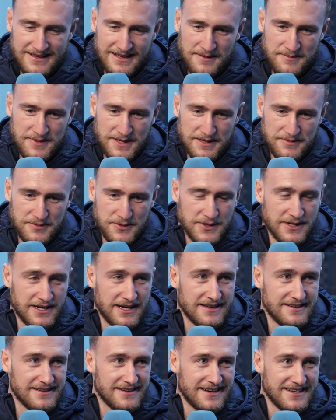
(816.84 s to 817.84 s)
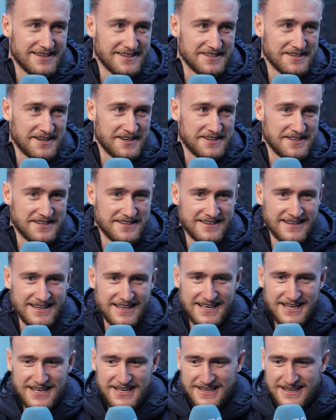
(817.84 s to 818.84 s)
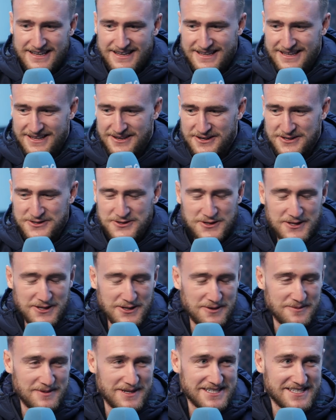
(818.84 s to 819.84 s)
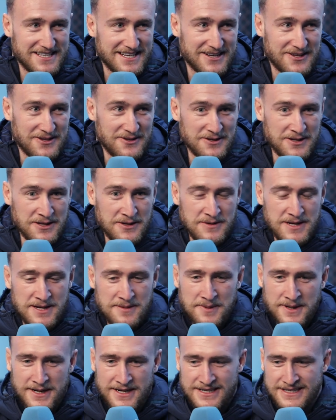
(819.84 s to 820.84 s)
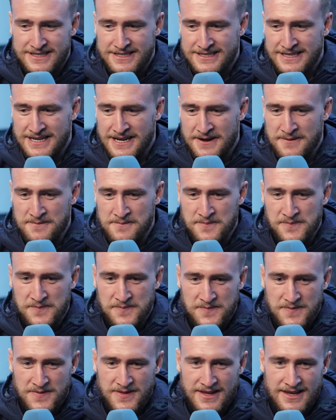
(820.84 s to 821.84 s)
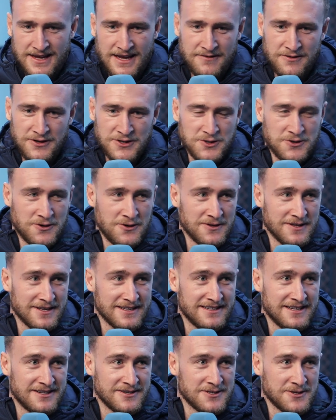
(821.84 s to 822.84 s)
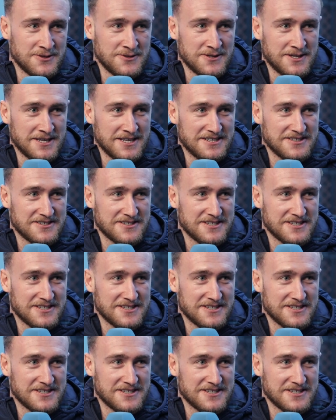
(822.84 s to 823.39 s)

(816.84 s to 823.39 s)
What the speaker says: I bit the bullet. I had it done, and you know, I took a little bit of stick along the way, but I've got a strong lid now, so who cares?